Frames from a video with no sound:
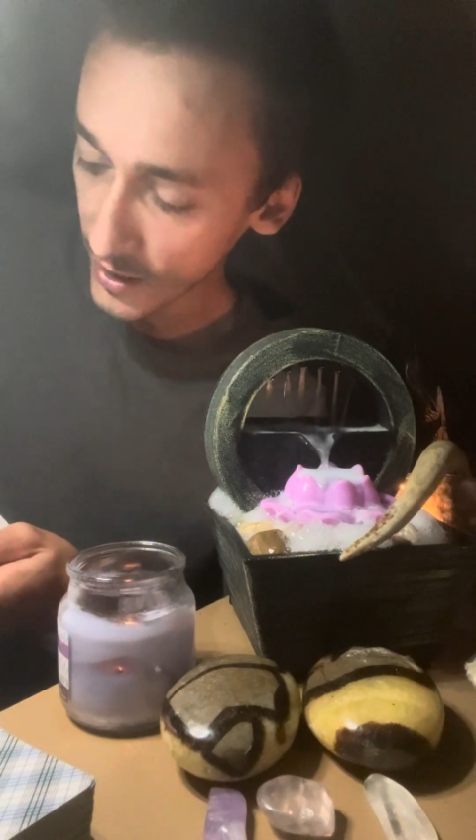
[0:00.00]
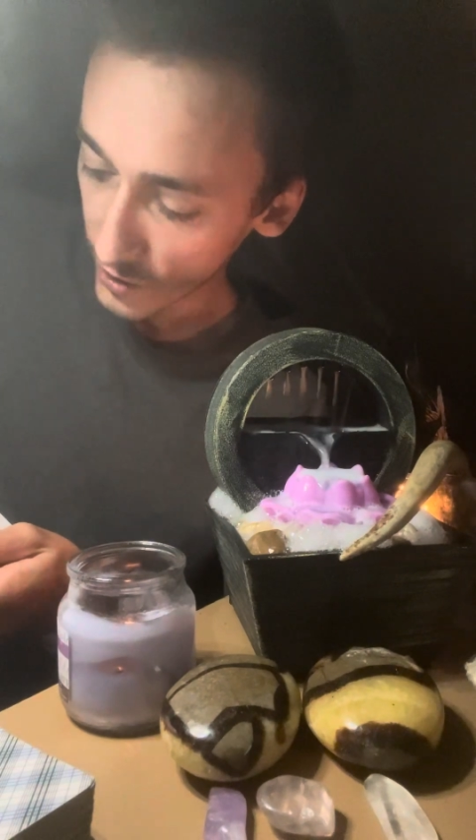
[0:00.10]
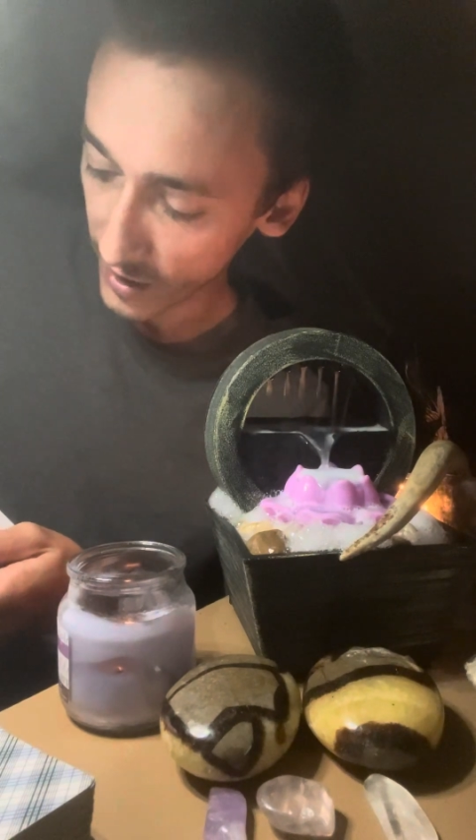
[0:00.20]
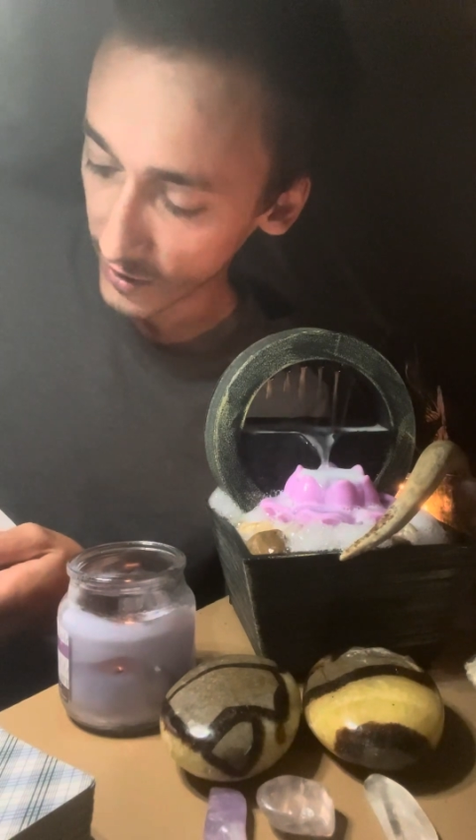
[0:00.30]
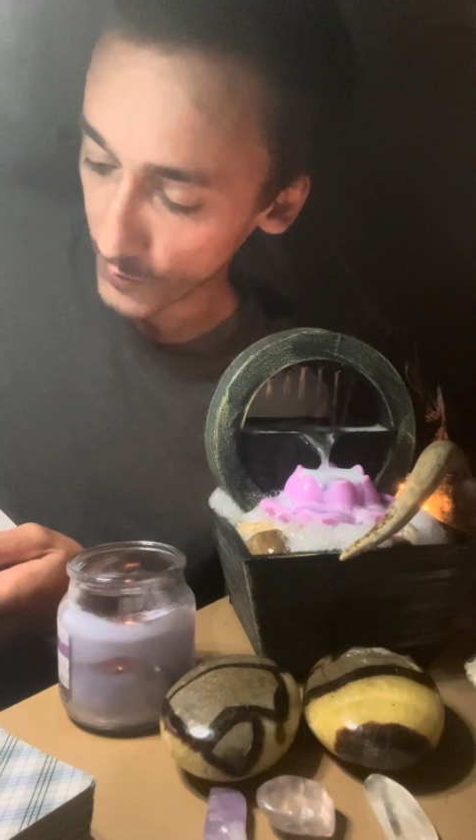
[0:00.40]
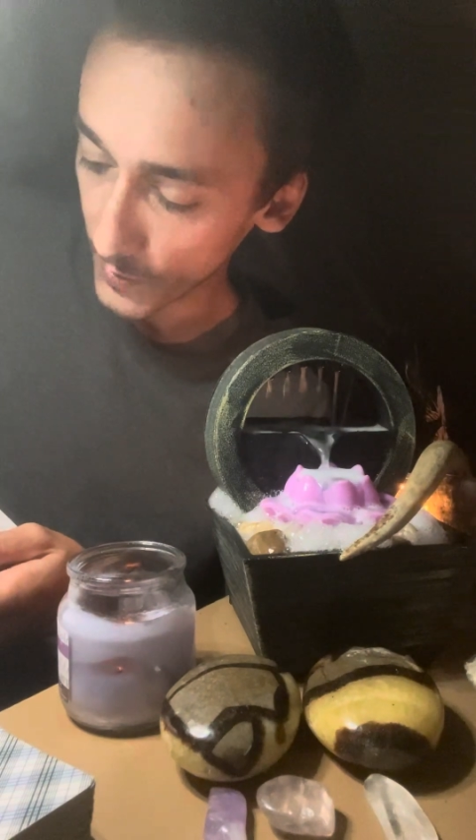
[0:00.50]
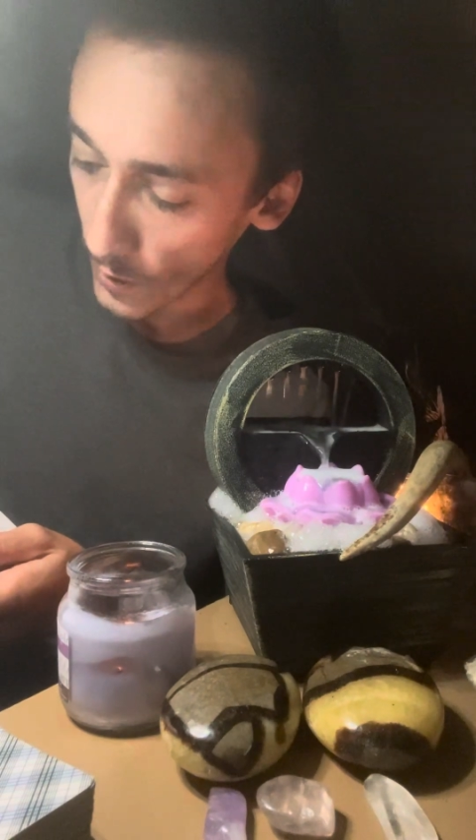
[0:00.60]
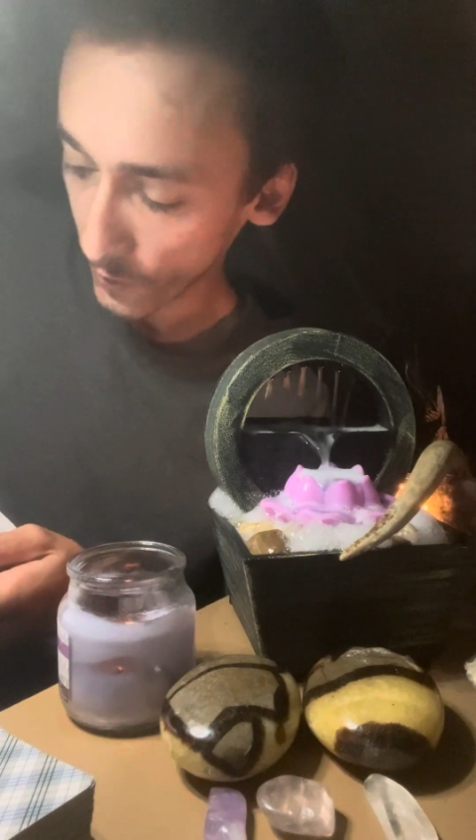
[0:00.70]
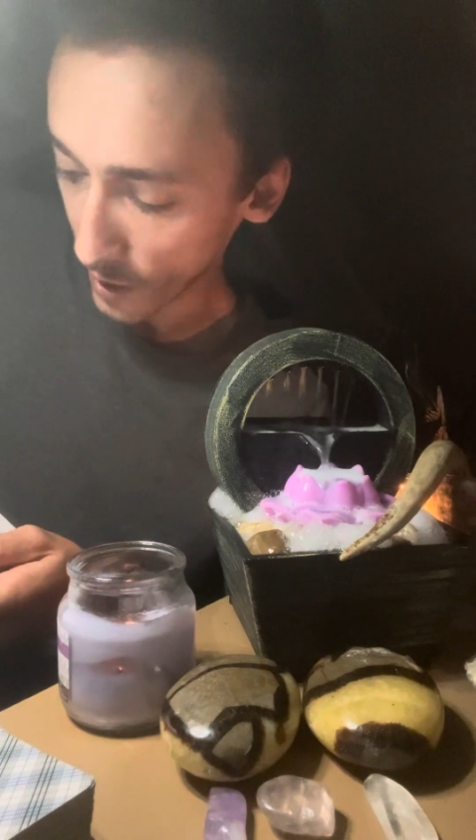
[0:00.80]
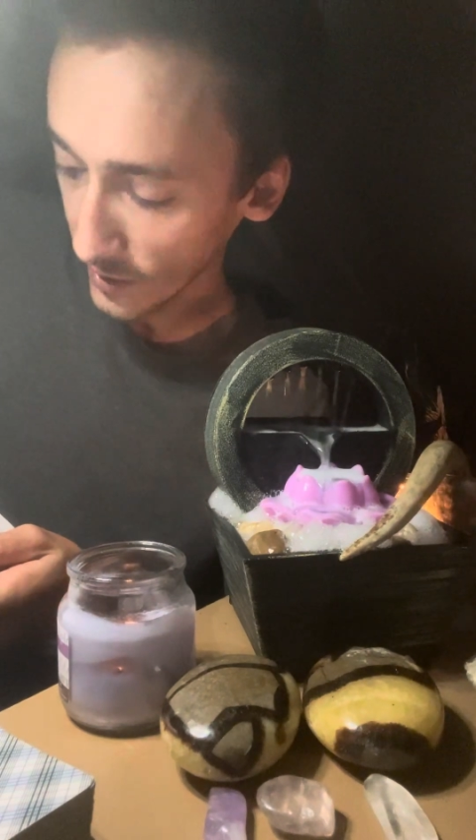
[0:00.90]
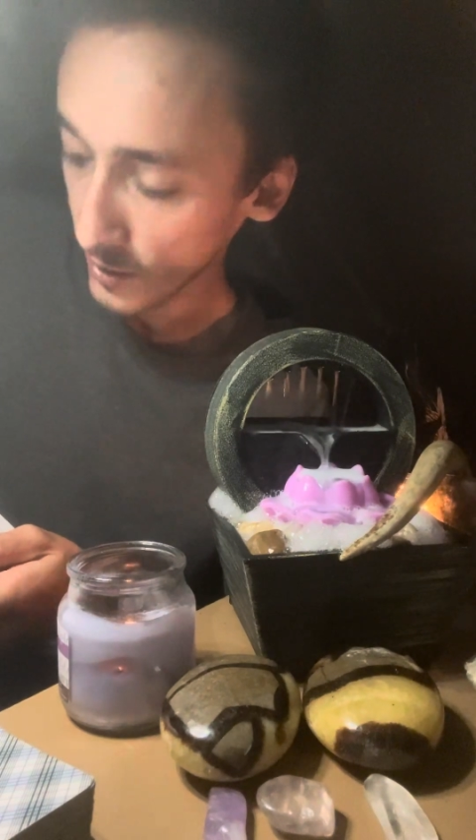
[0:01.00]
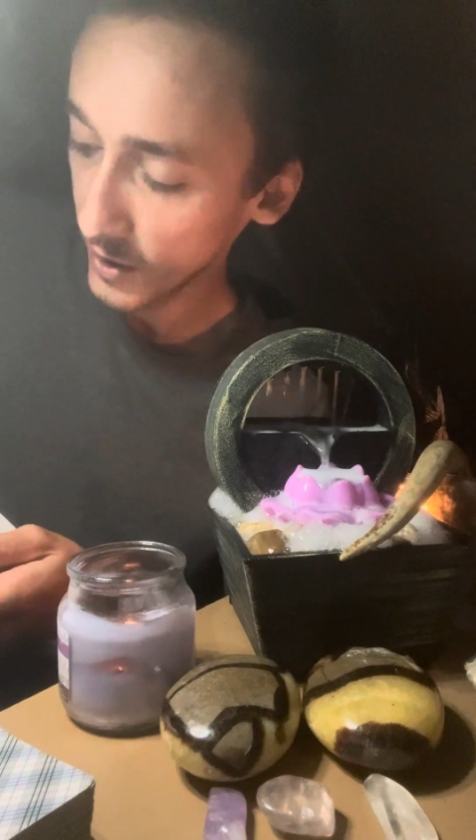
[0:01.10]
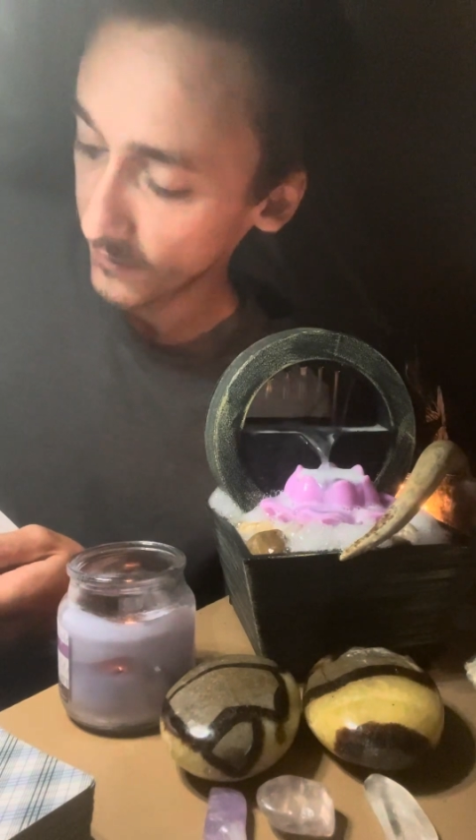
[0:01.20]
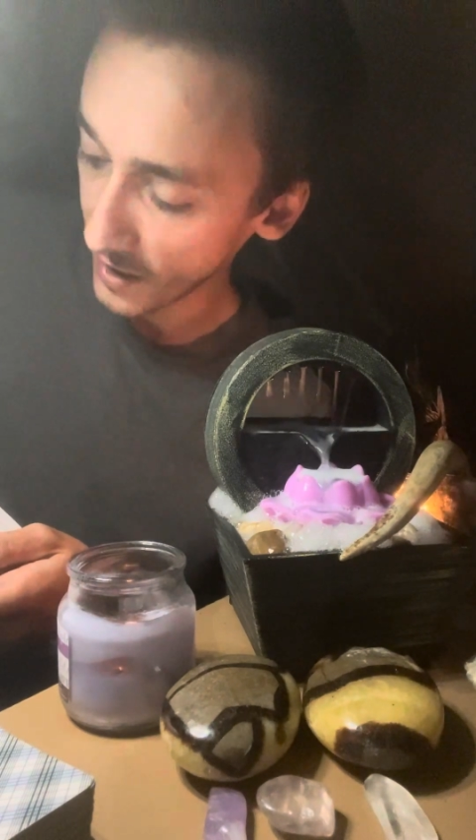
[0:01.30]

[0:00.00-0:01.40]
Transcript: trying to be both on the cliff